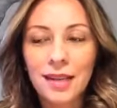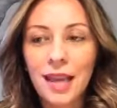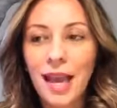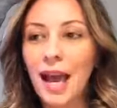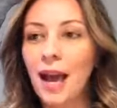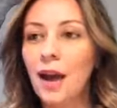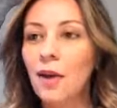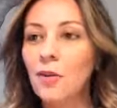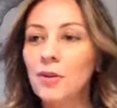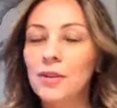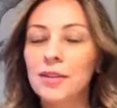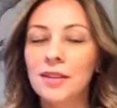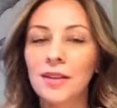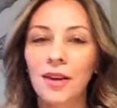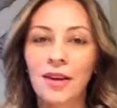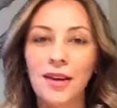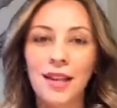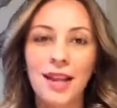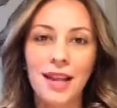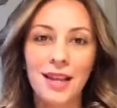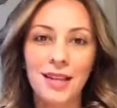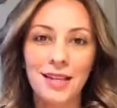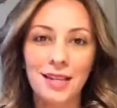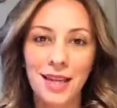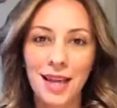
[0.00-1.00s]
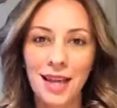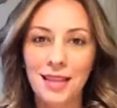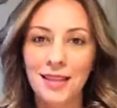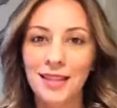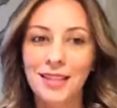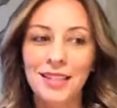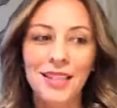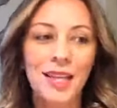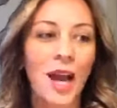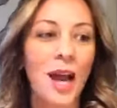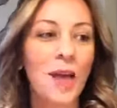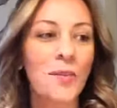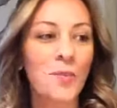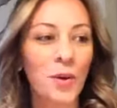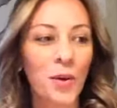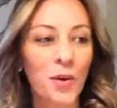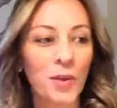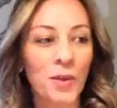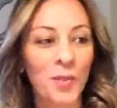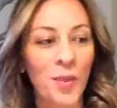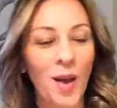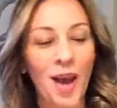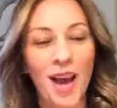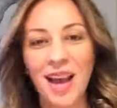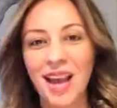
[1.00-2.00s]
hours on end, and the time
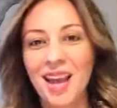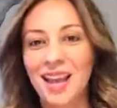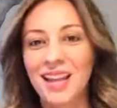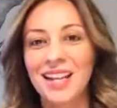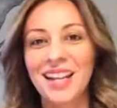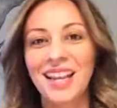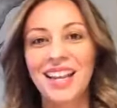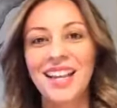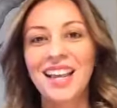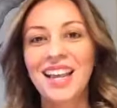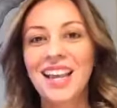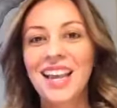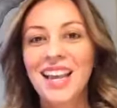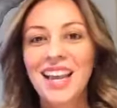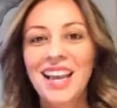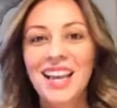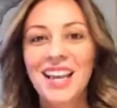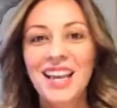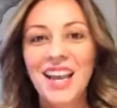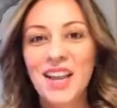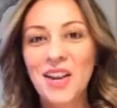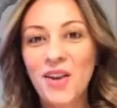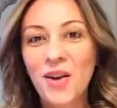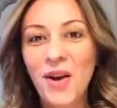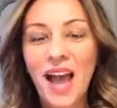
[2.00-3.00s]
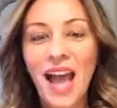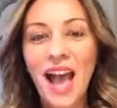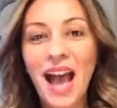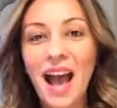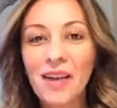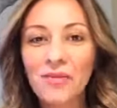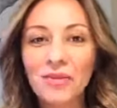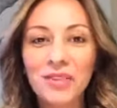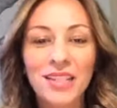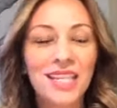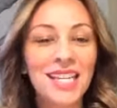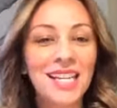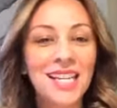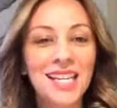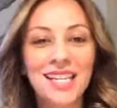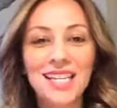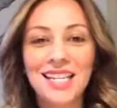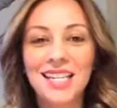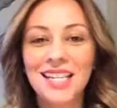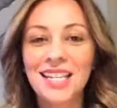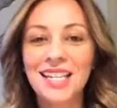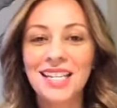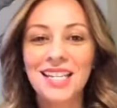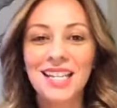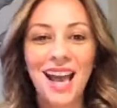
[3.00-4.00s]
goes by, and I haven't
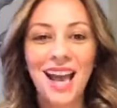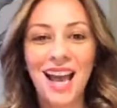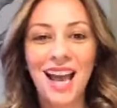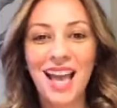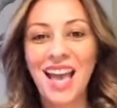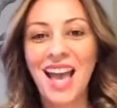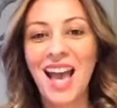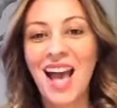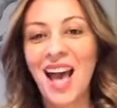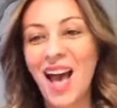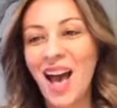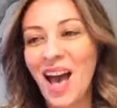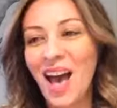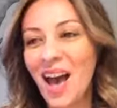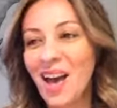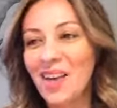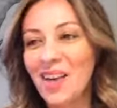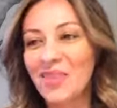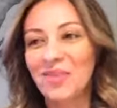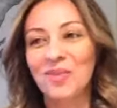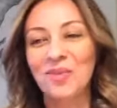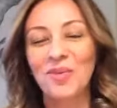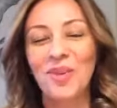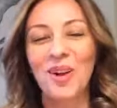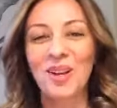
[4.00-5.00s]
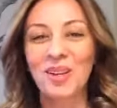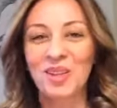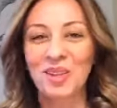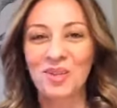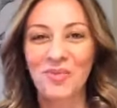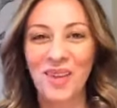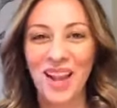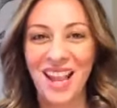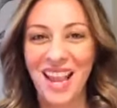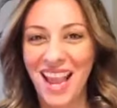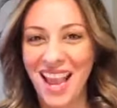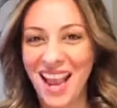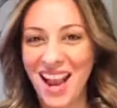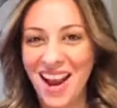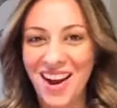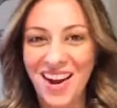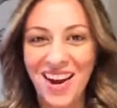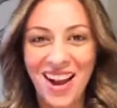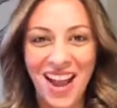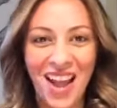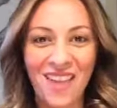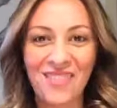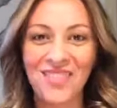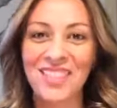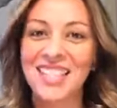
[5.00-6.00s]
eaten, I haven't washed my hair,
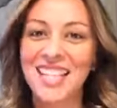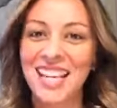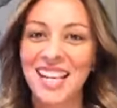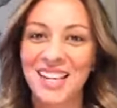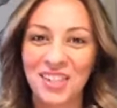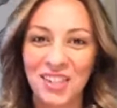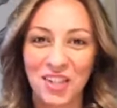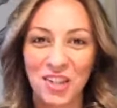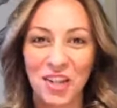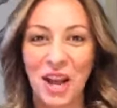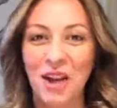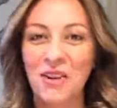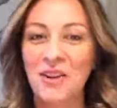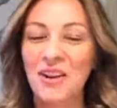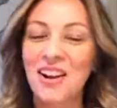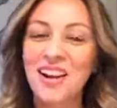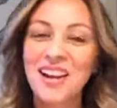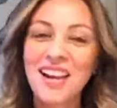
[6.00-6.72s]
I haven't taken a shower.